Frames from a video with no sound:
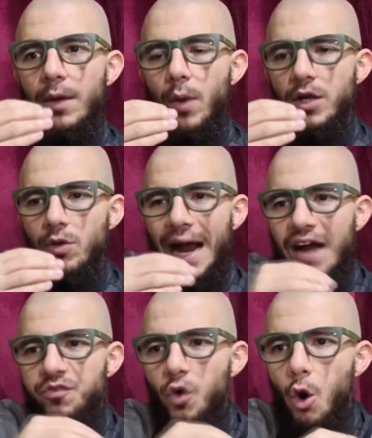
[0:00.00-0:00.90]
when you
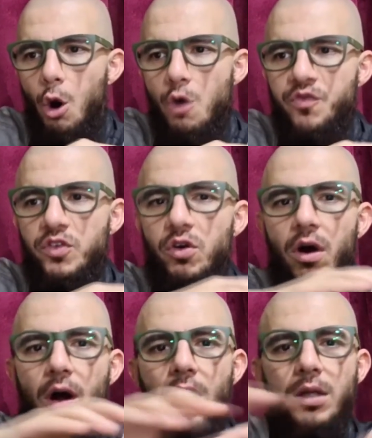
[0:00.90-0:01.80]
have
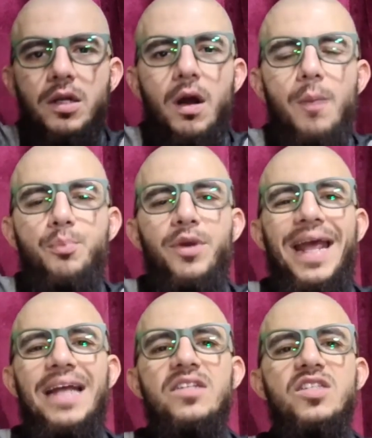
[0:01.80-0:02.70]
overall
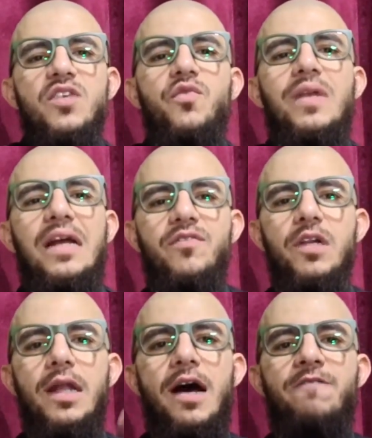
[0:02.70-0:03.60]
comprehensive
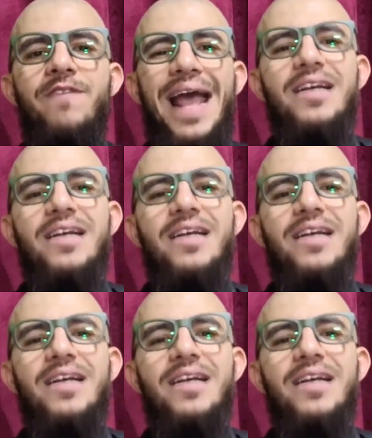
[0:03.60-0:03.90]
level of